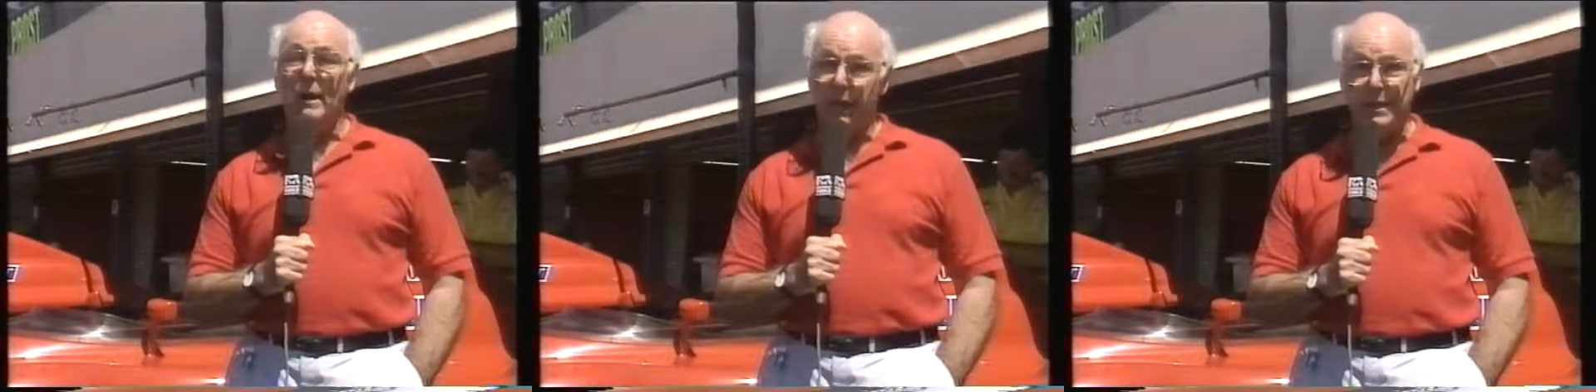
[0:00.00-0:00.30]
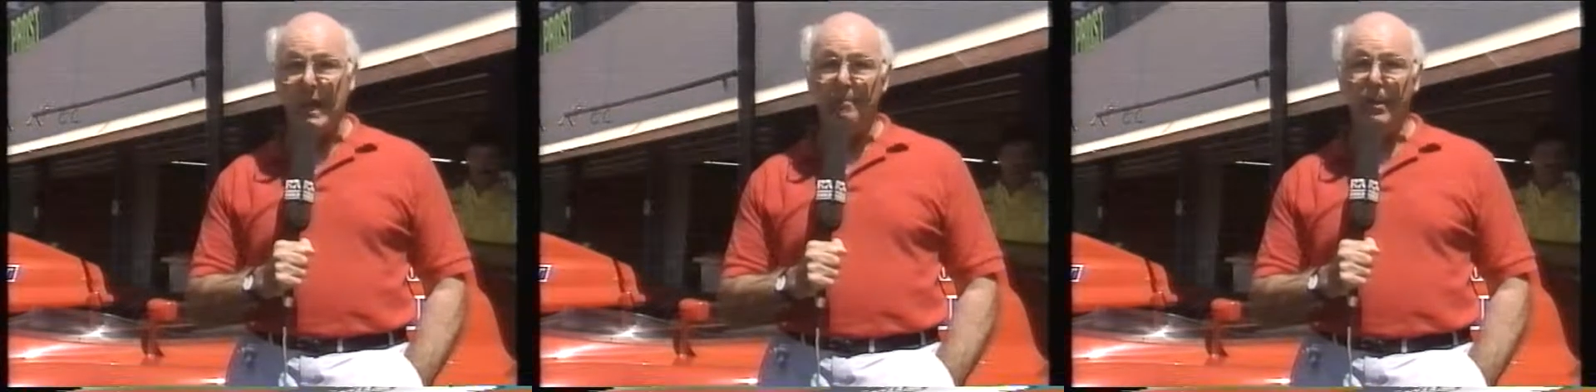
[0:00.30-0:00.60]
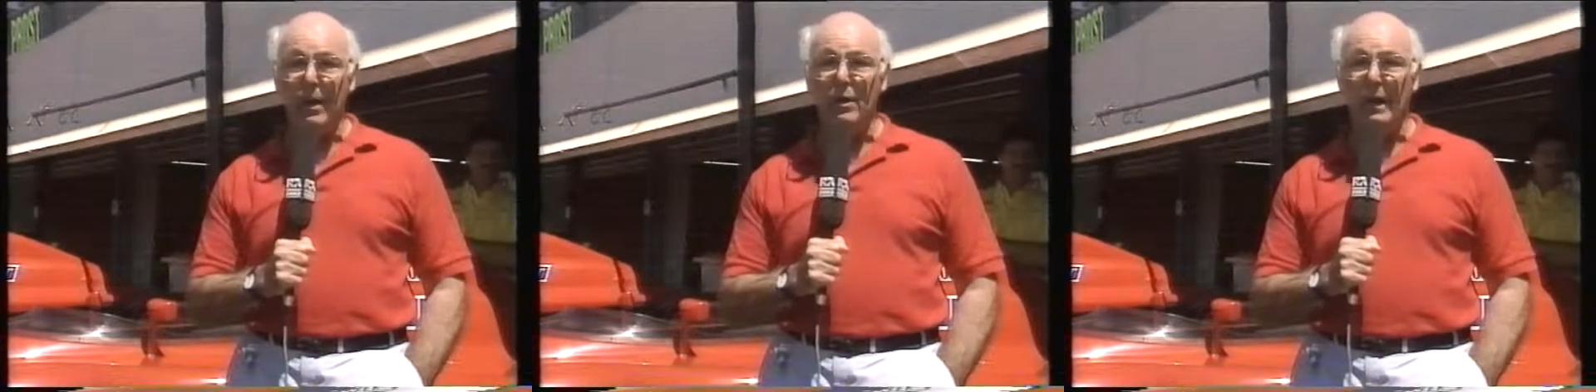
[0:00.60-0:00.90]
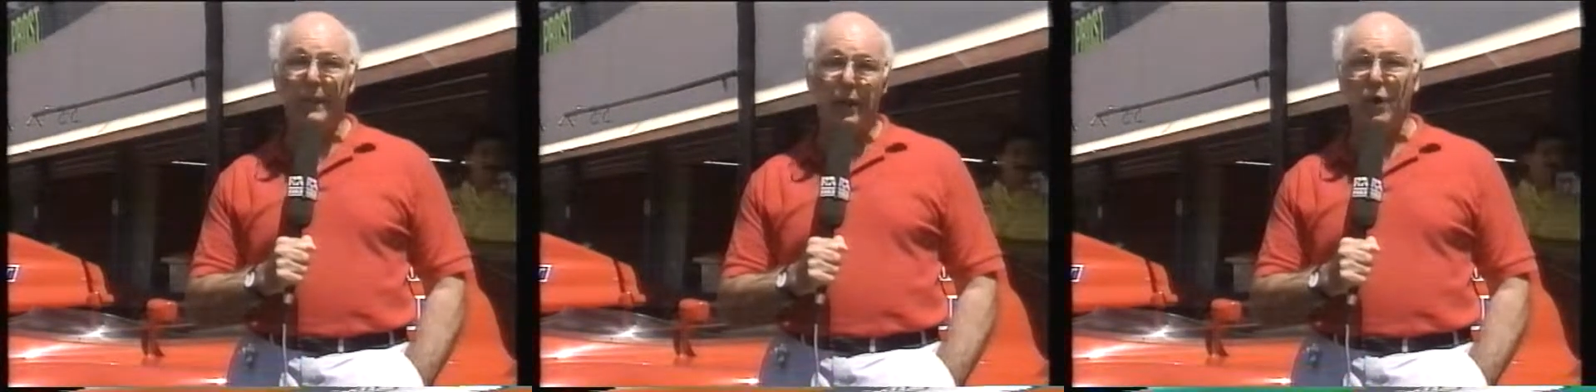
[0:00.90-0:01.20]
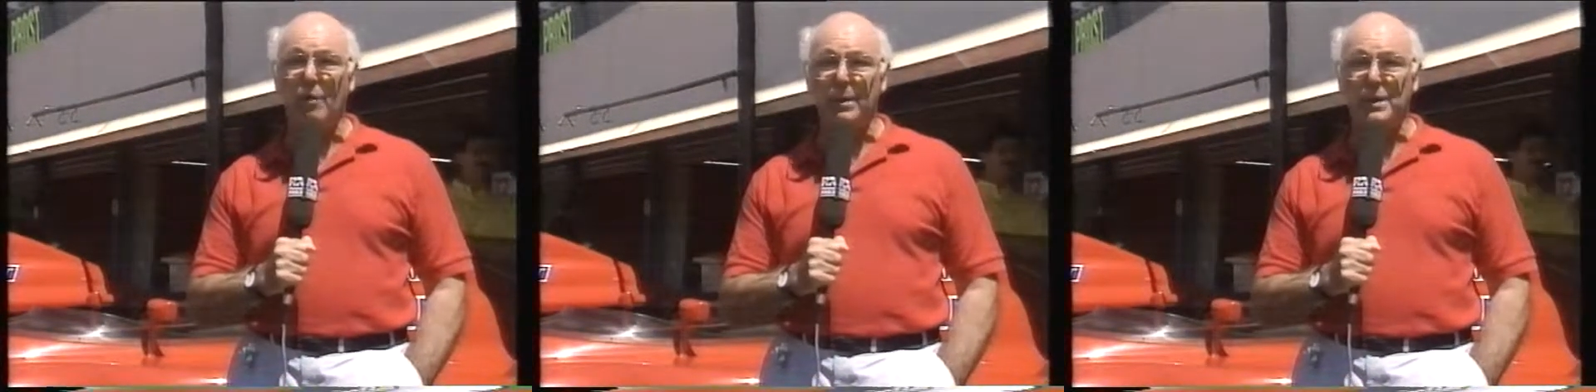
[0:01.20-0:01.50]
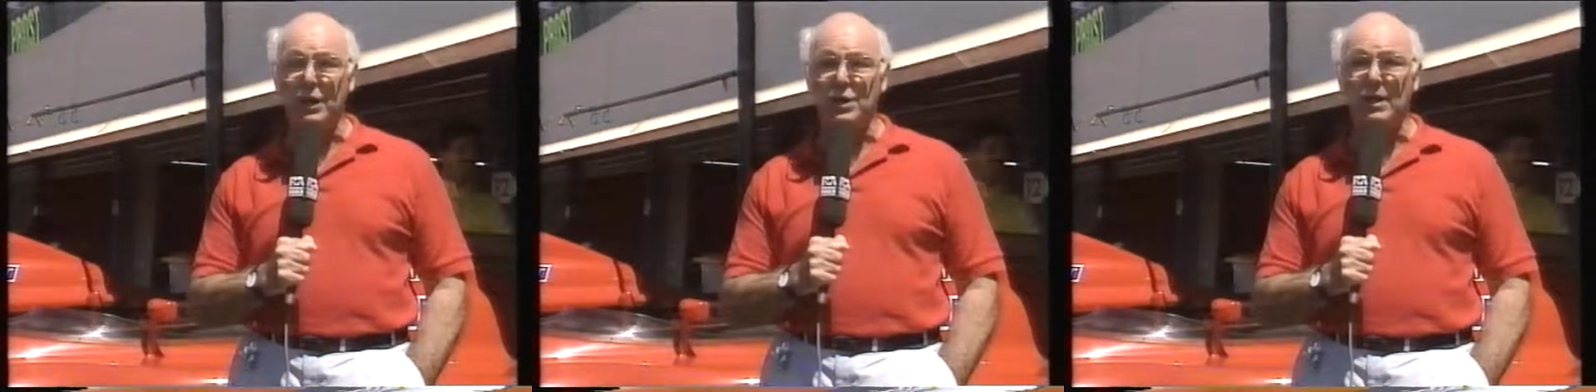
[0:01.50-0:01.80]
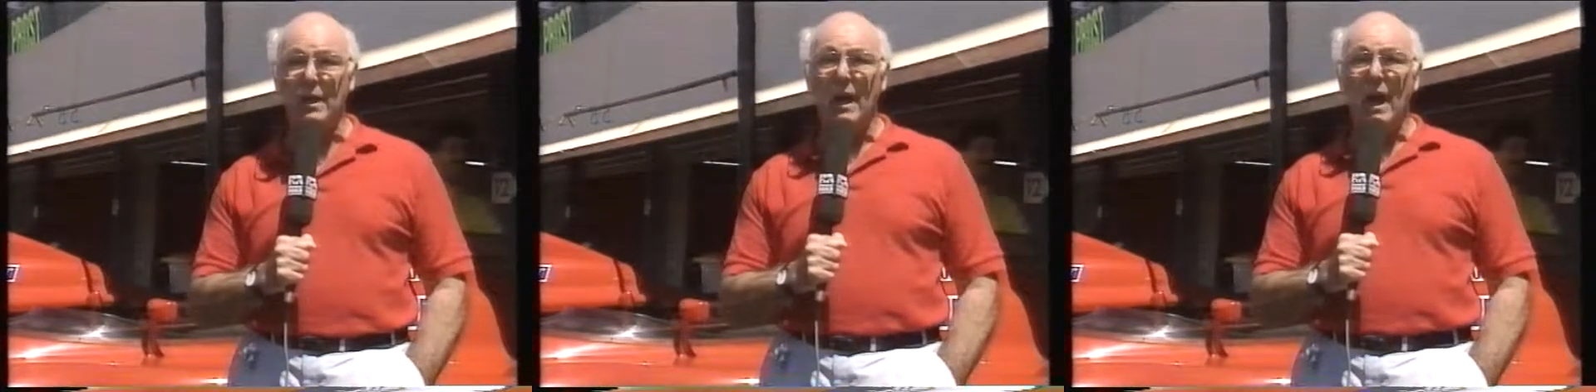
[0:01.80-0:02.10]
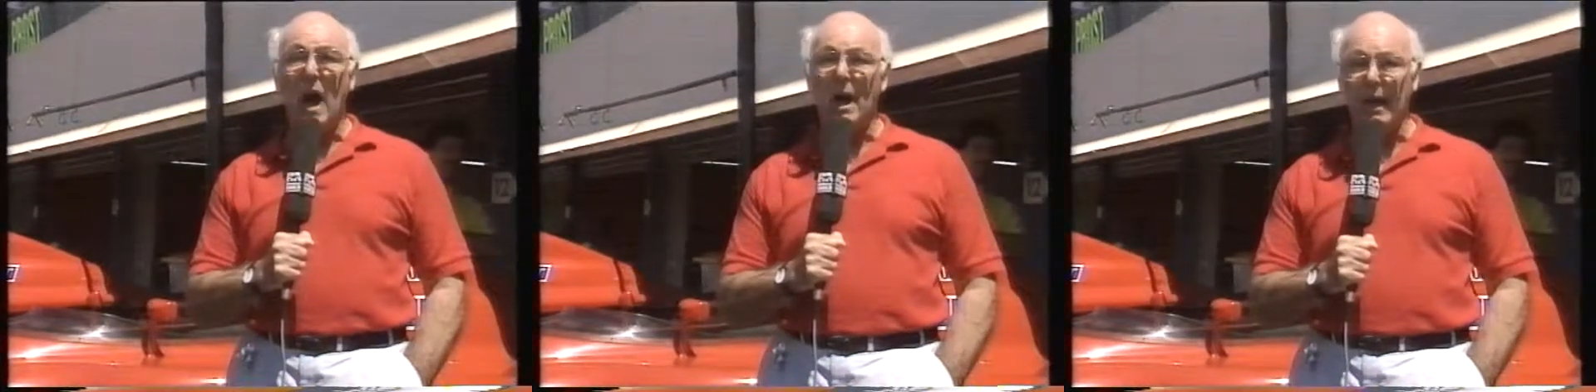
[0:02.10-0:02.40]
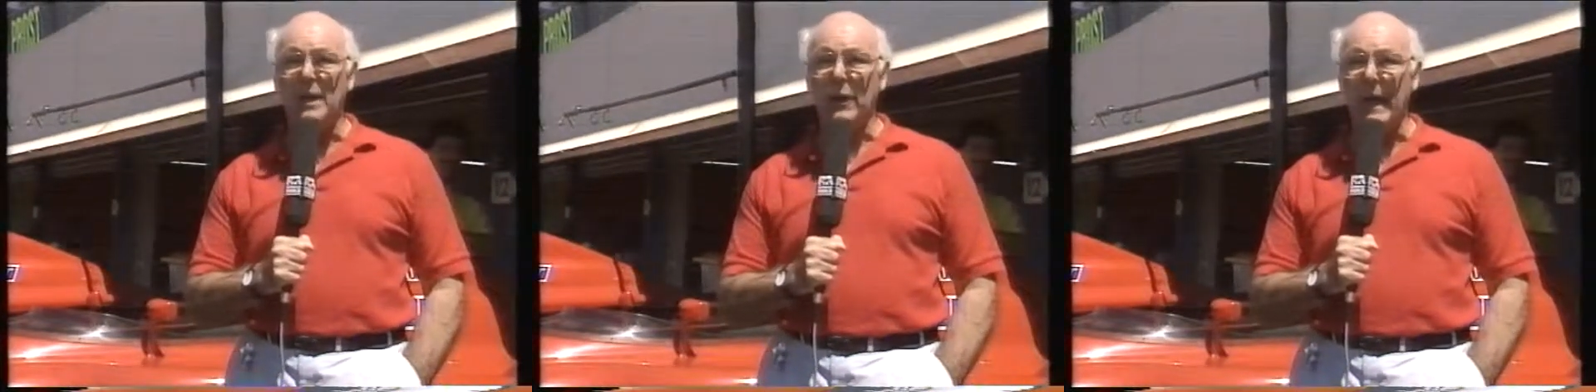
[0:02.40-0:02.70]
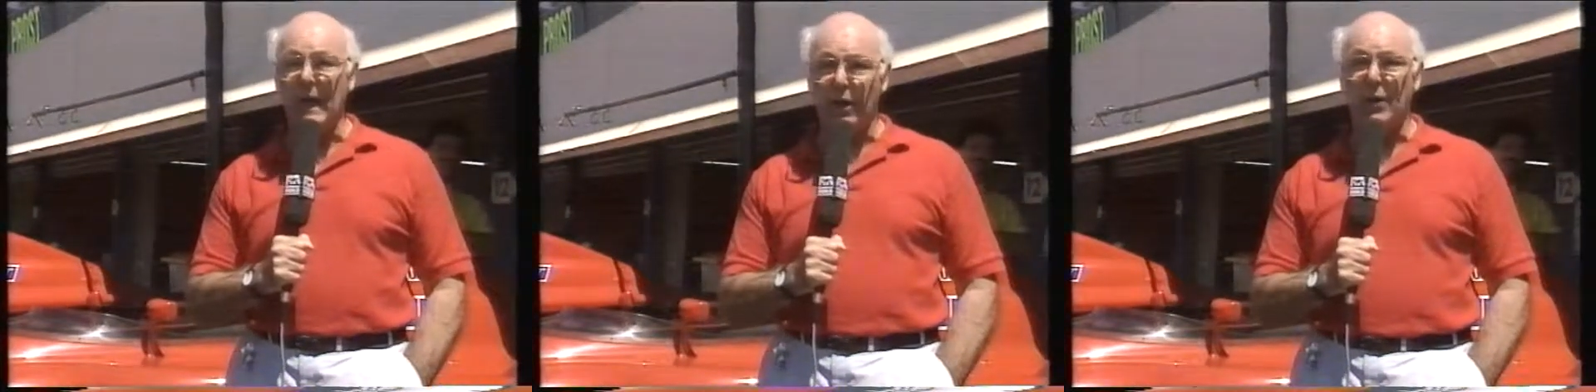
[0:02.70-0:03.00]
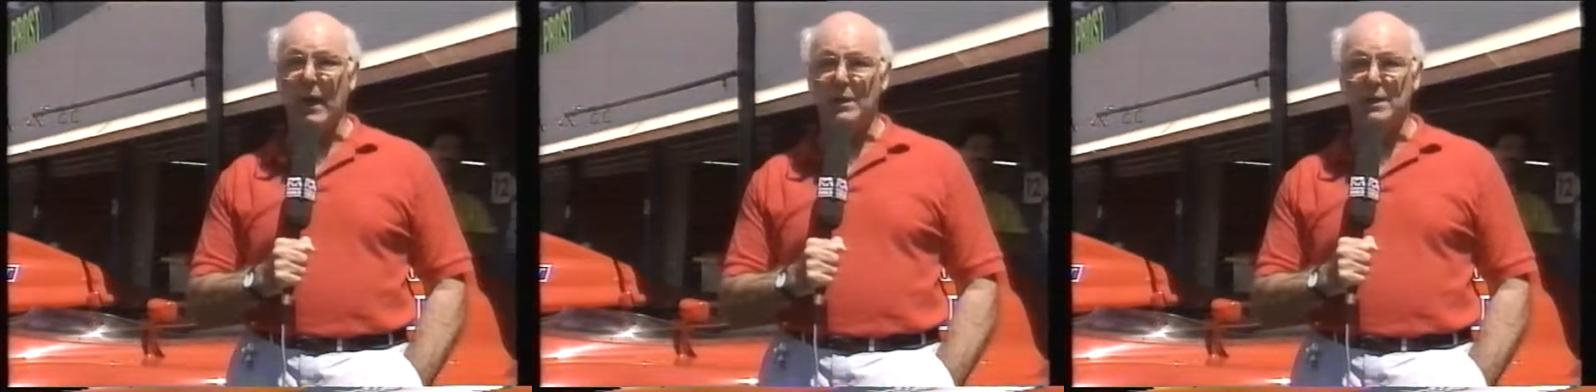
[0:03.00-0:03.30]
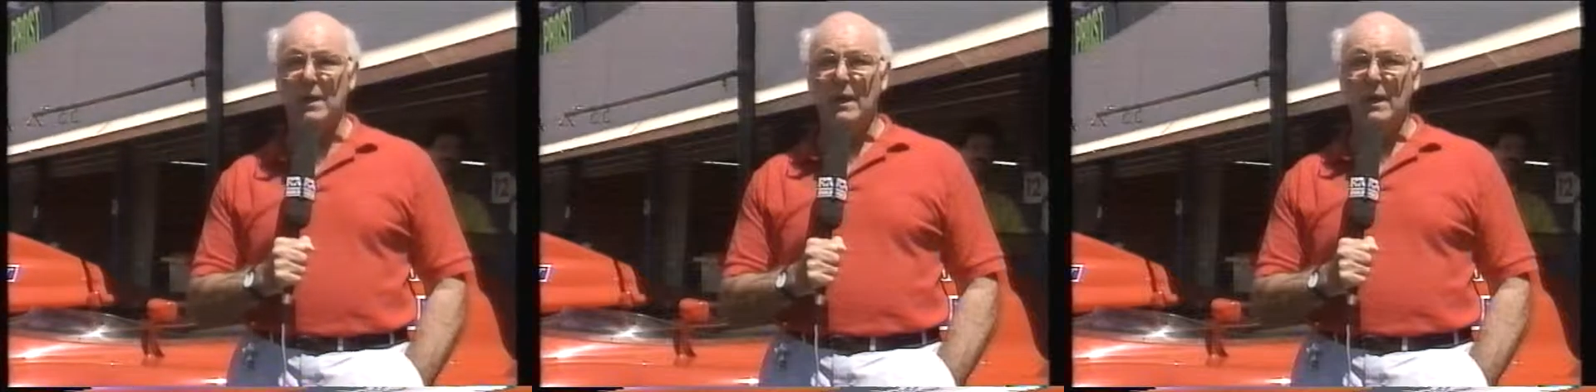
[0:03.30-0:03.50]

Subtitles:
the tempo and the competition are going to increase,